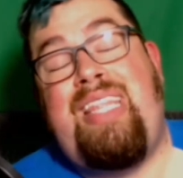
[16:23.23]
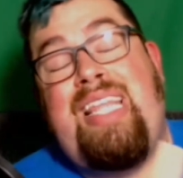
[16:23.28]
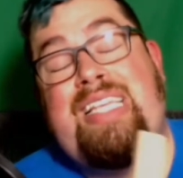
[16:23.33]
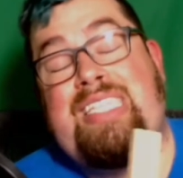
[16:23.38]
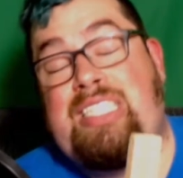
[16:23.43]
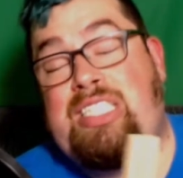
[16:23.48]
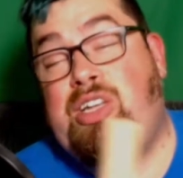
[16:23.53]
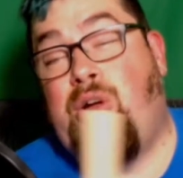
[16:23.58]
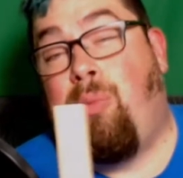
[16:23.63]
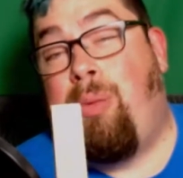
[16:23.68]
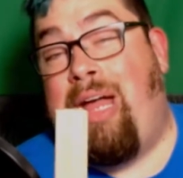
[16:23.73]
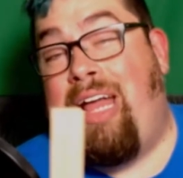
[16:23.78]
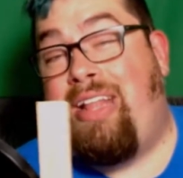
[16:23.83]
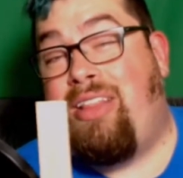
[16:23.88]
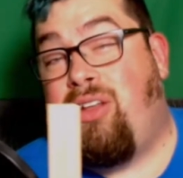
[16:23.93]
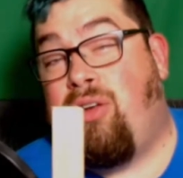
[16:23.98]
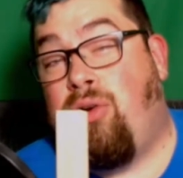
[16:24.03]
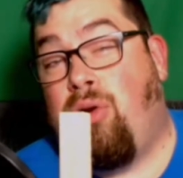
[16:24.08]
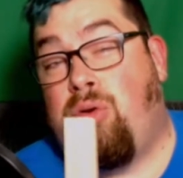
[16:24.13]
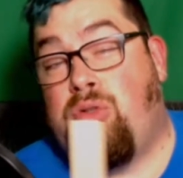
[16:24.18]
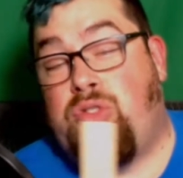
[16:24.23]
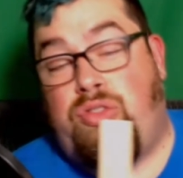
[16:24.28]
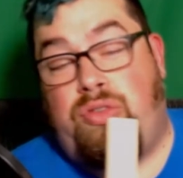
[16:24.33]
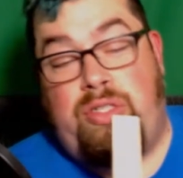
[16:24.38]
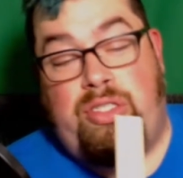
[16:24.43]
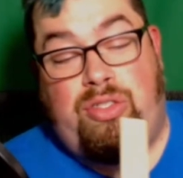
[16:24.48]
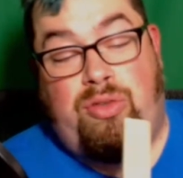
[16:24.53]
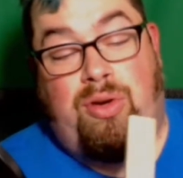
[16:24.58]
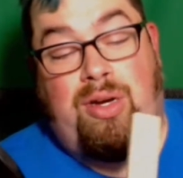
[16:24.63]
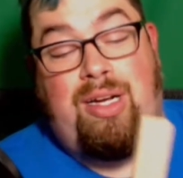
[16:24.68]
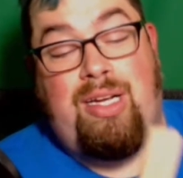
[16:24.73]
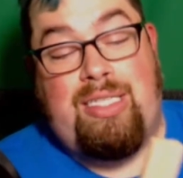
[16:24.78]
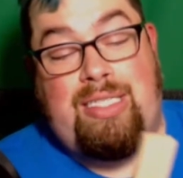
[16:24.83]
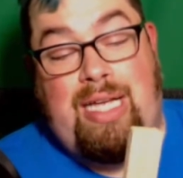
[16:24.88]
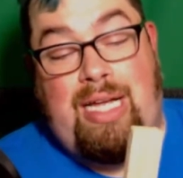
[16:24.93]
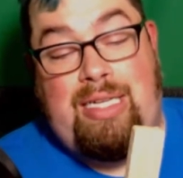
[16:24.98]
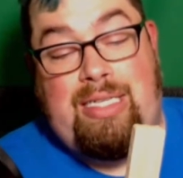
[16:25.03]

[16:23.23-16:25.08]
still buy at the grocery store because I,